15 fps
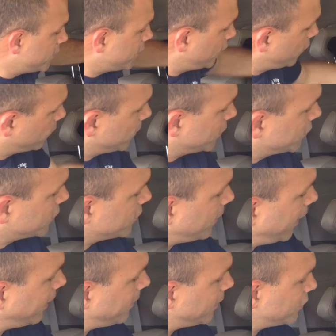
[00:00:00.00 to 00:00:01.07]
to
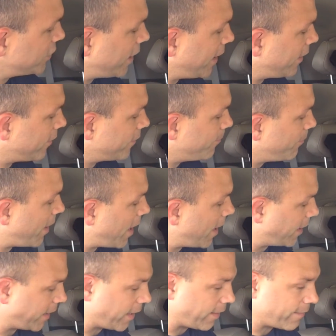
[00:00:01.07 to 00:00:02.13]
restrain the child's
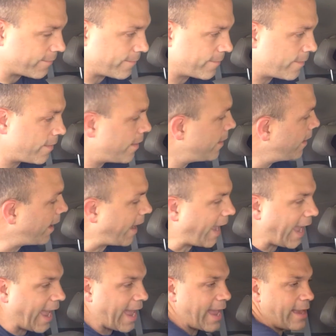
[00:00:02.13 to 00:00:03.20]
body
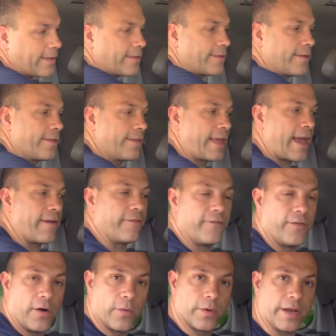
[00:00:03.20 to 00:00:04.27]
as that
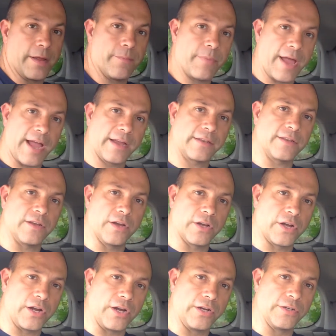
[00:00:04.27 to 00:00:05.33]
forward impact
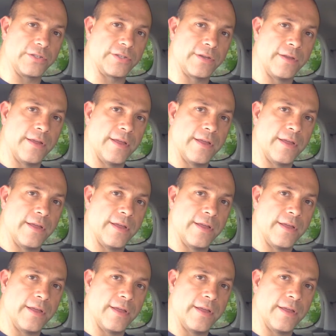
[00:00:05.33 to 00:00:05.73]
occurs.